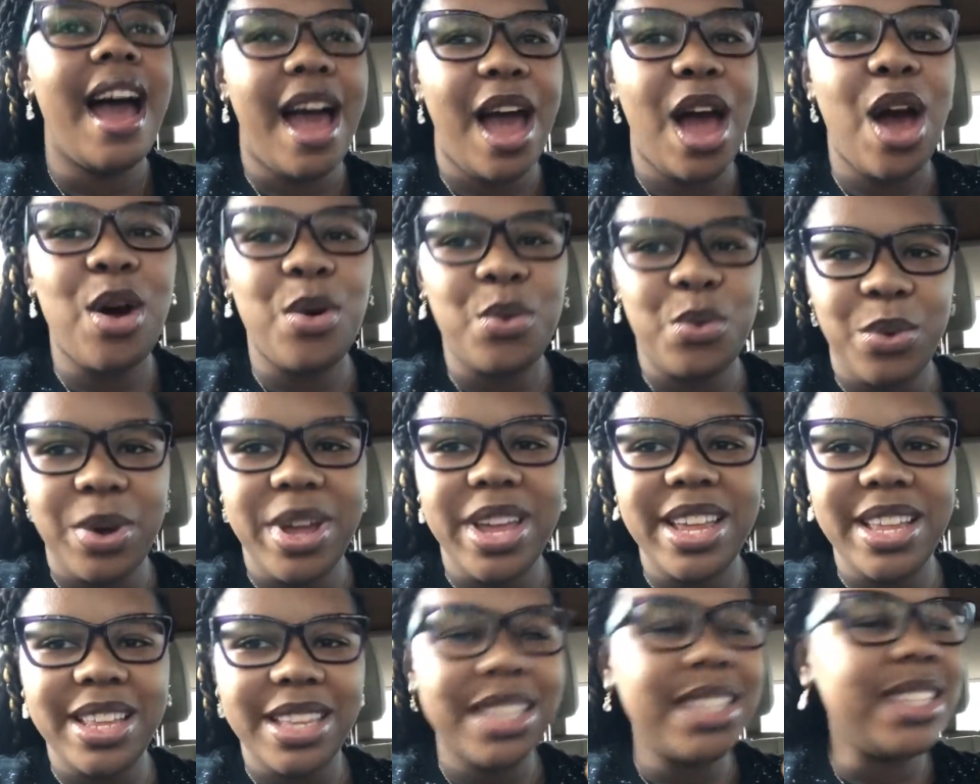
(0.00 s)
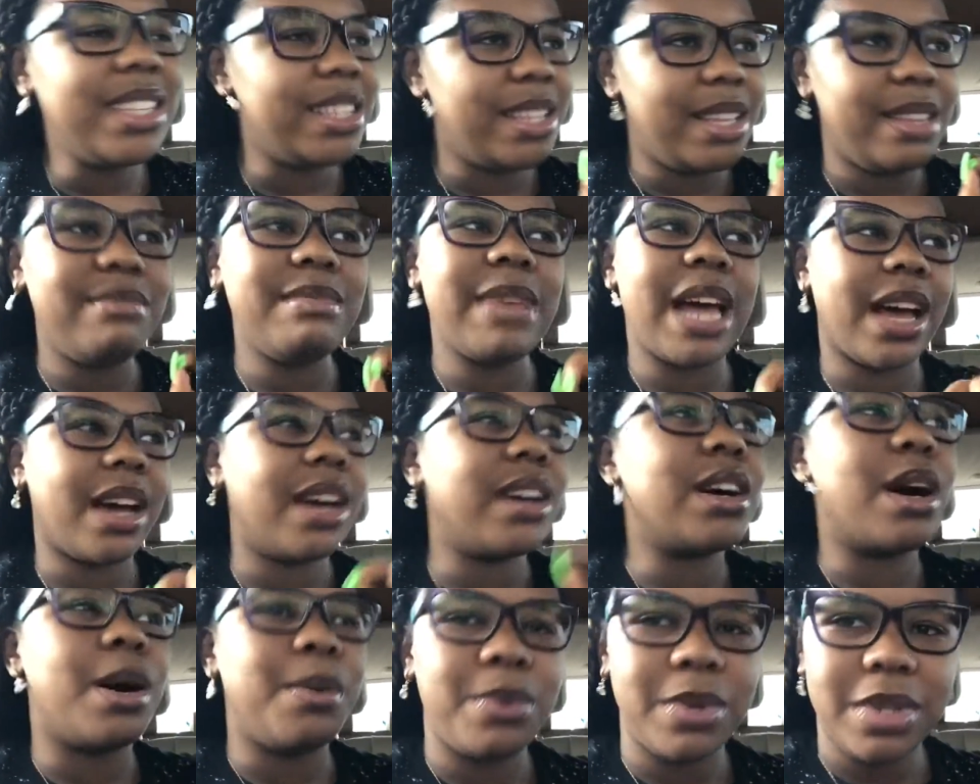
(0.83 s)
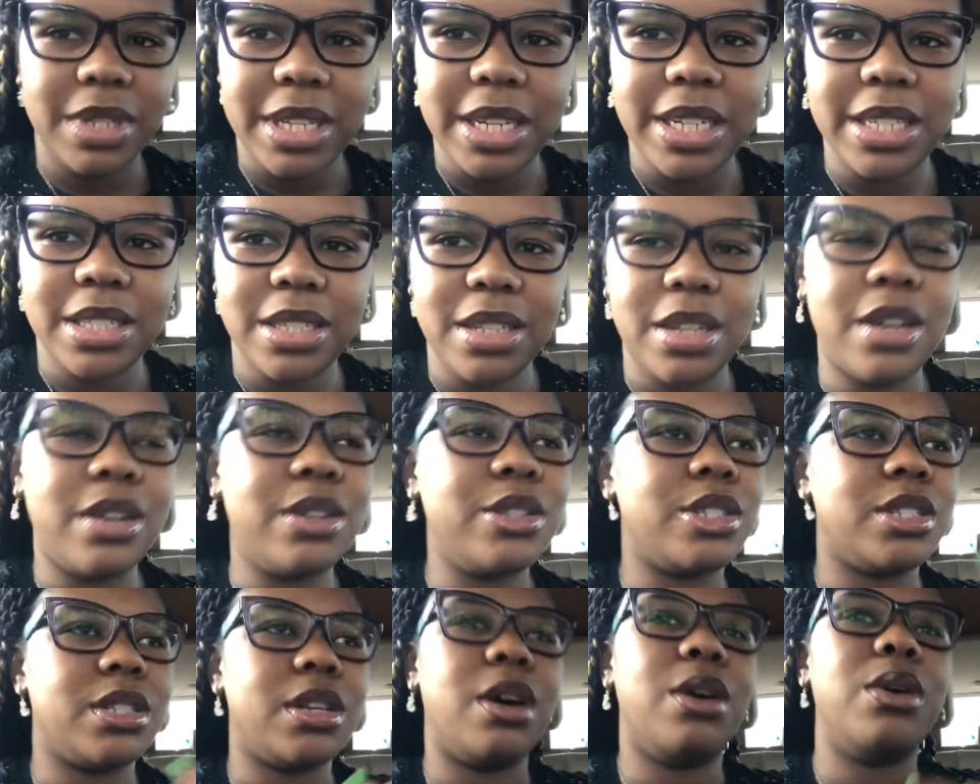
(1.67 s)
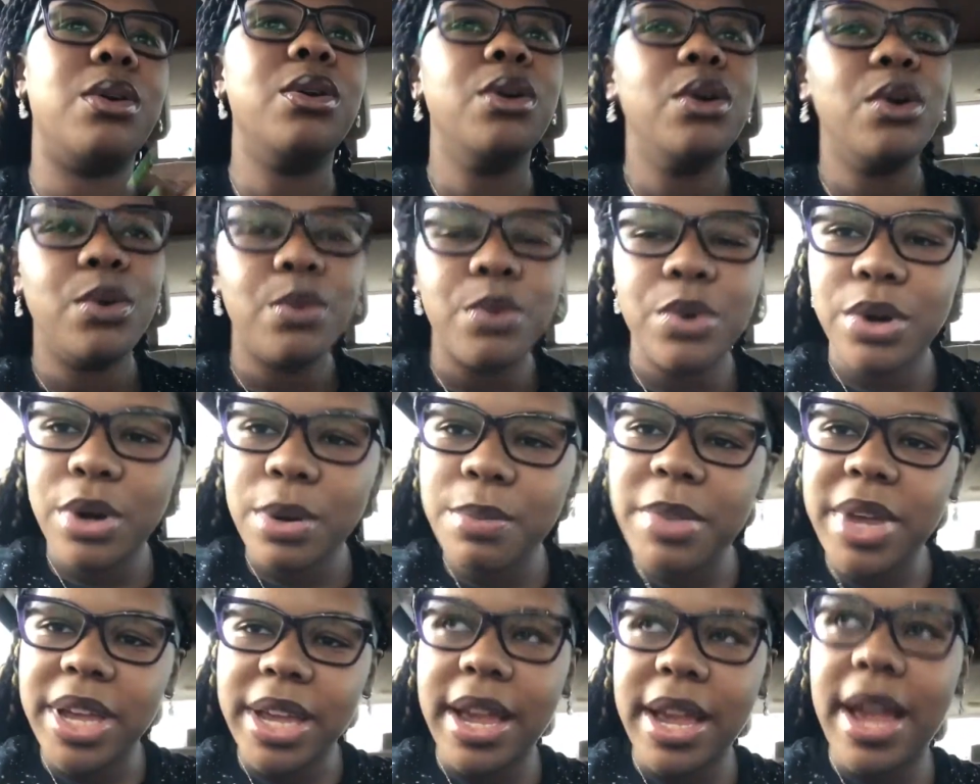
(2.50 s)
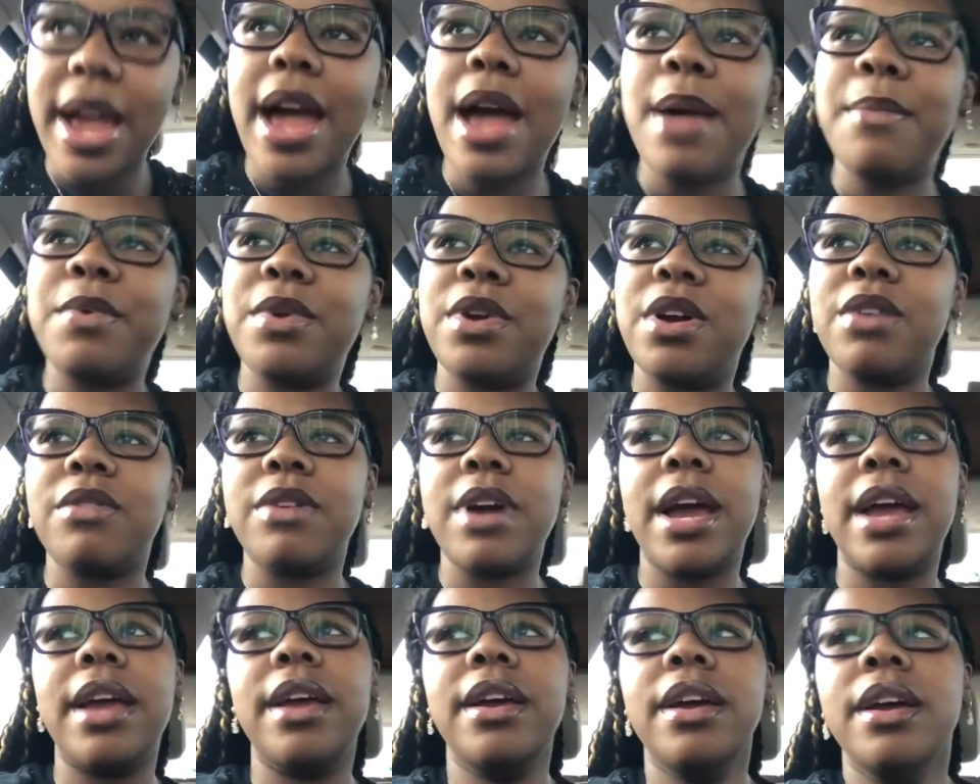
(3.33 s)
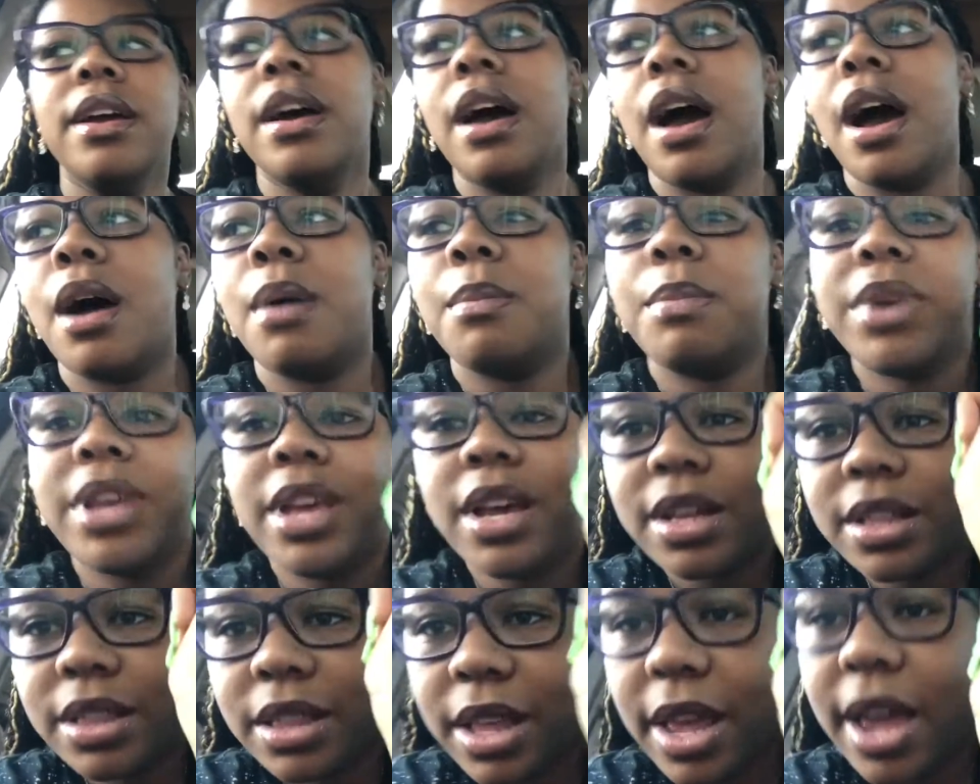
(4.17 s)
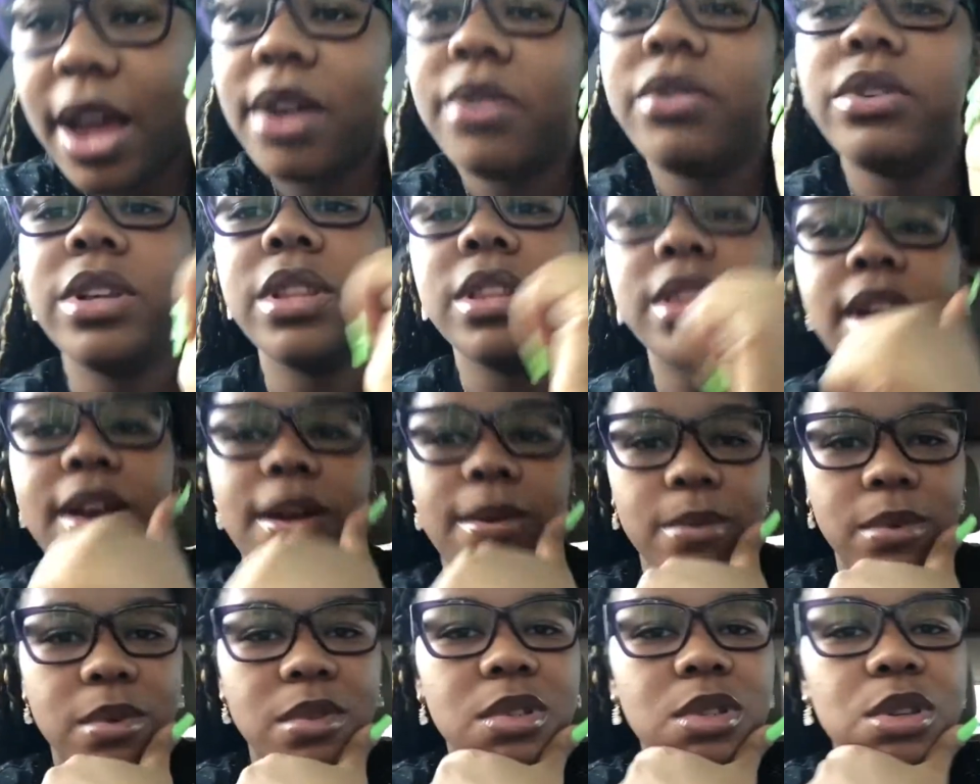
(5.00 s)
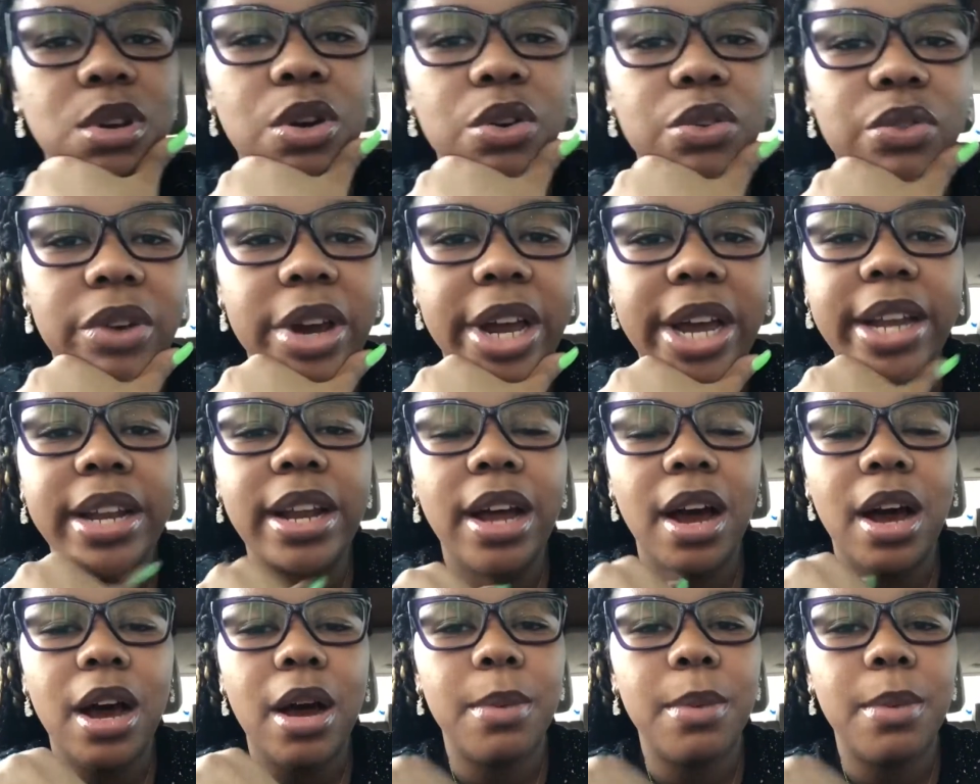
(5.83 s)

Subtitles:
I went like a couple of days ago. So we're gonna make it happen, all right? But yeah, everything was so great.